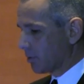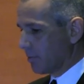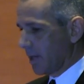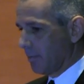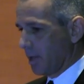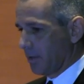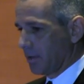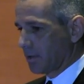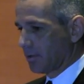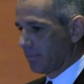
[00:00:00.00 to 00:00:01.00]
those meta
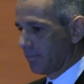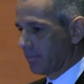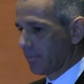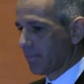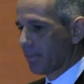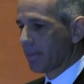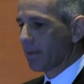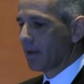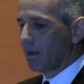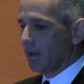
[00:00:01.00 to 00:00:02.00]
methods.
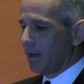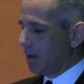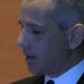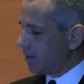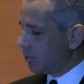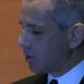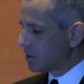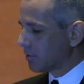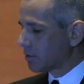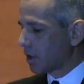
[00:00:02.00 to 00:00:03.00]
And in the
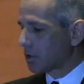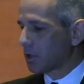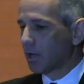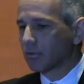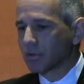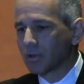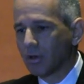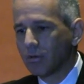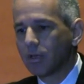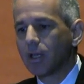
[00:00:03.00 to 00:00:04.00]
words of Jean Jacques
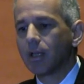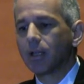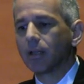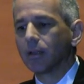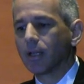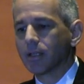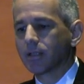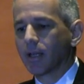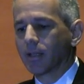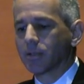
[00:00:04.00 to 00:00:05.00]
Rousseau, let us
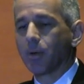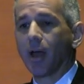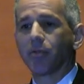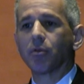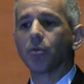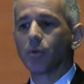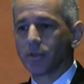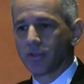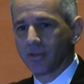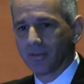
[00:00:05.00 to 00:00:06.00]
take this path through the
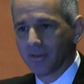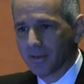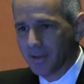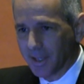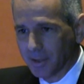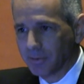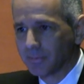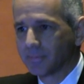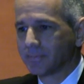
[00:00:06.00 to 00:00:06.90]
woods. Thank you.